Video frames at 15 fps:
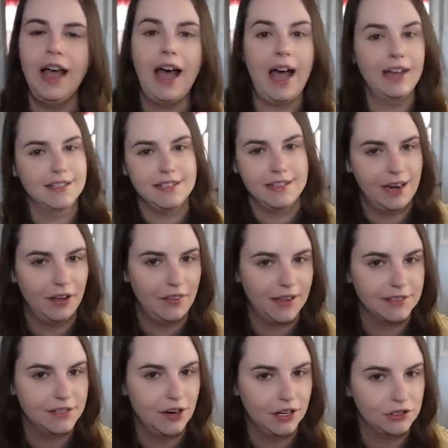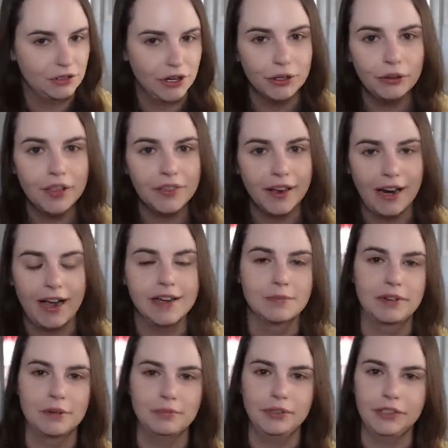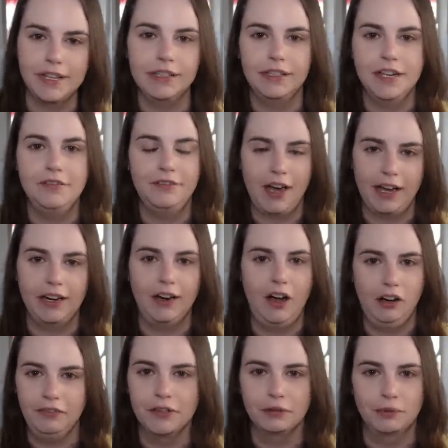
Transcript: I see now that's not true, that I am completely fucking off the